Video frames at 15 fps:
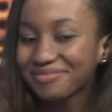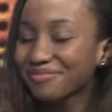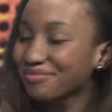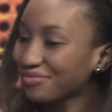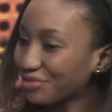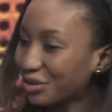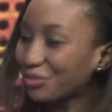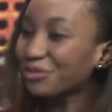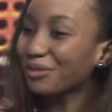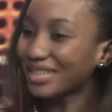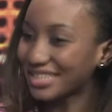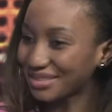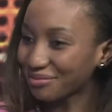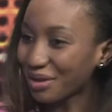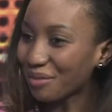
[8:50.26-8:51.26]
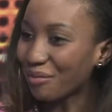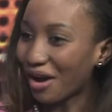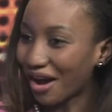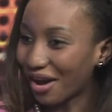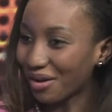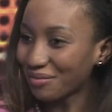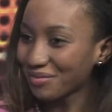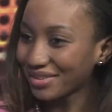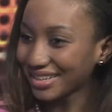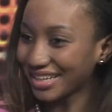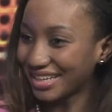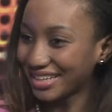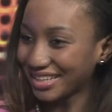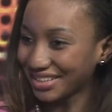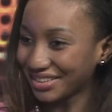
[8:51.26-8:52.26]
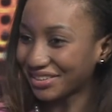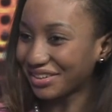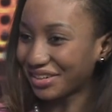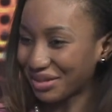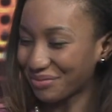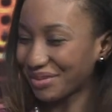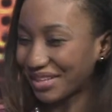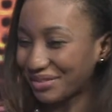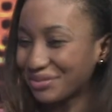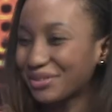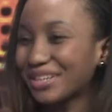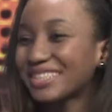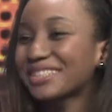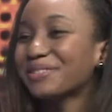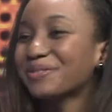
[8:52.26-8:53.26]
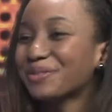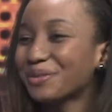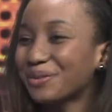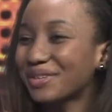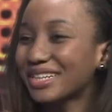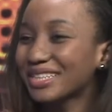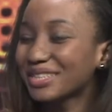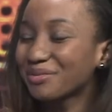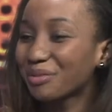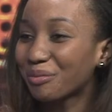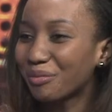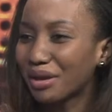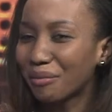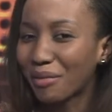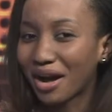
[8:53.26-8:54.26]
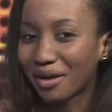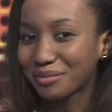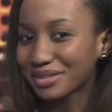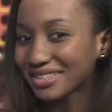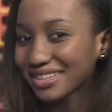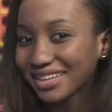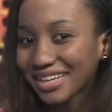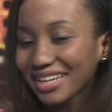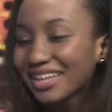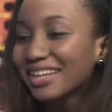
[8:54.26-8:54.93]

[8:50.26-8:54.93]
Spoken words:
fourth one is my mom, her being first, of course, but my mom is like